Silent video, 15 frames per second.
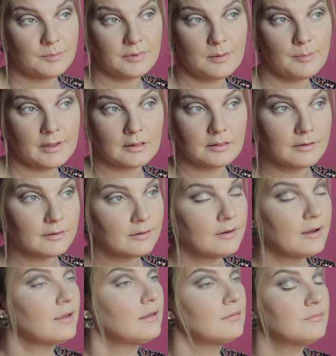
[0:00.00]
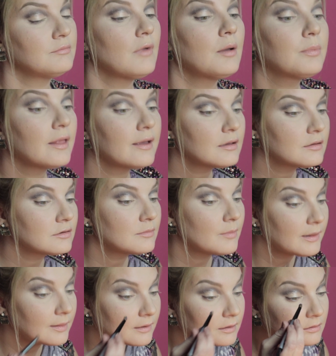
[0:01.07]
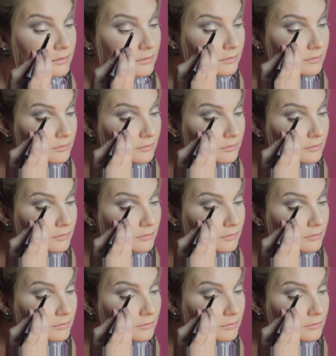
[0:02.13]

dip it in my glitter and apply it to my lid.